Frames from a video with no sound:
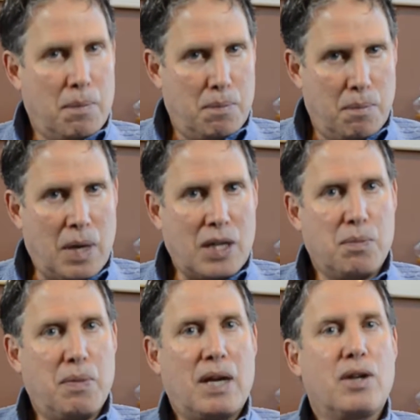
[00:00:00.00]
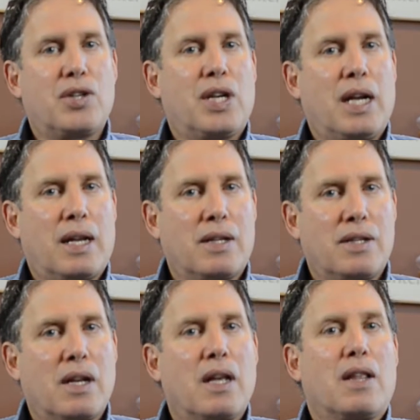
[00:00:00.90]
much better chance
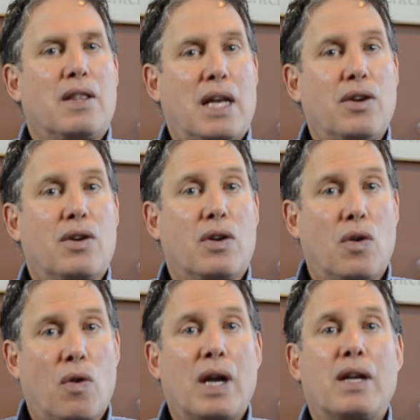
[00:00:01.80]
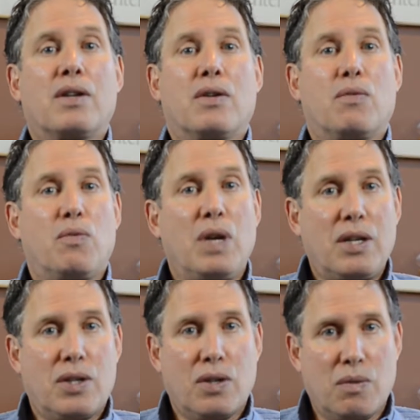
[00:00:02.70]
that you're going to
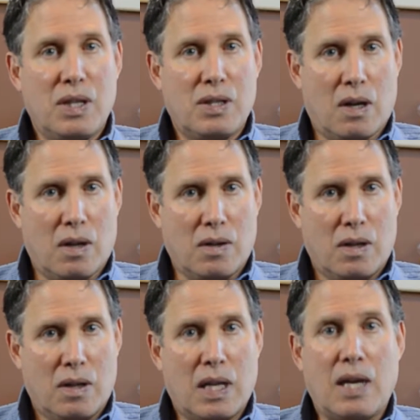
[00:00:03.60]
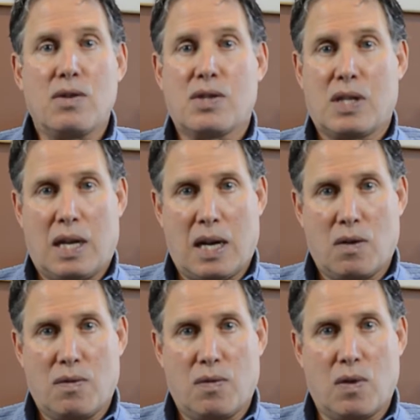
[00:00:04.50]
reach the result that you set out
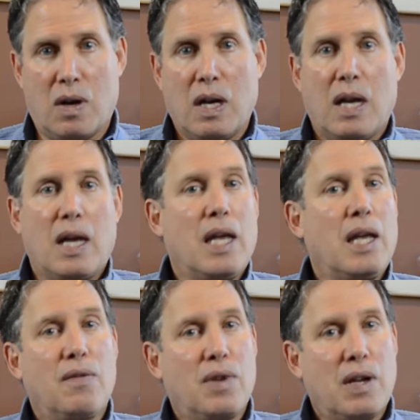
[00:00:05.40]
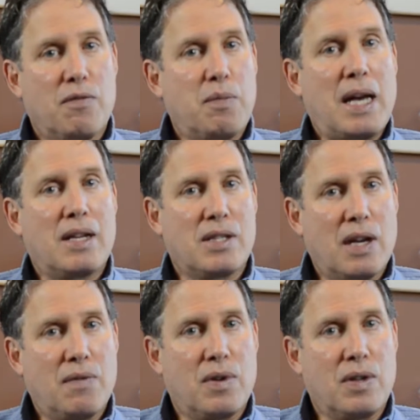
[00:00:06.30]
for, even if past
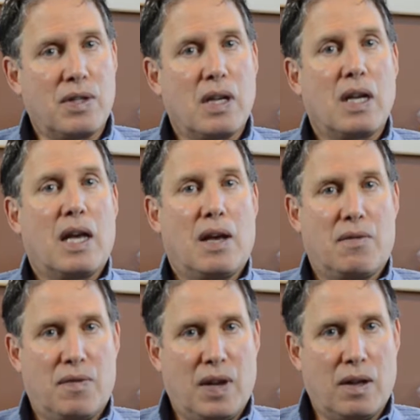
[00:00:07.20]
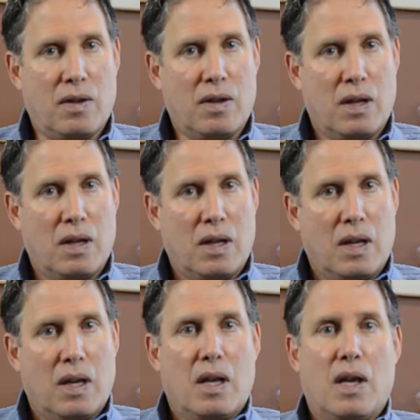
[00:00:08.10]
efforts have failed.
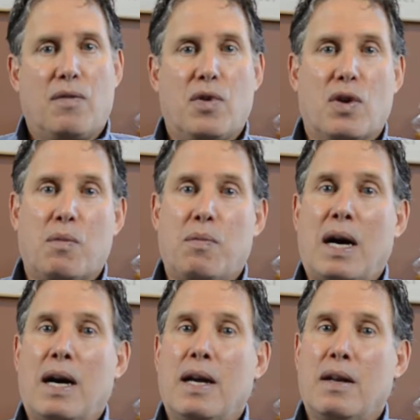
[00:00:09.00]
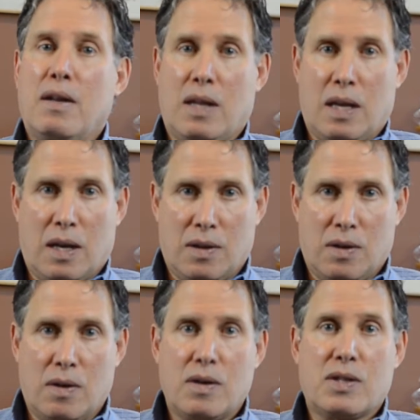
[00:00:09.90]
If you combine the
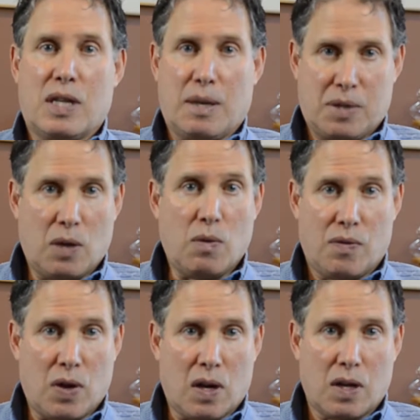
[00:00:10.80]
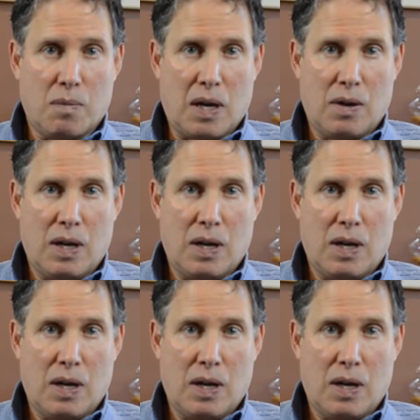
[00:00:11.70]
other steps that we've talked about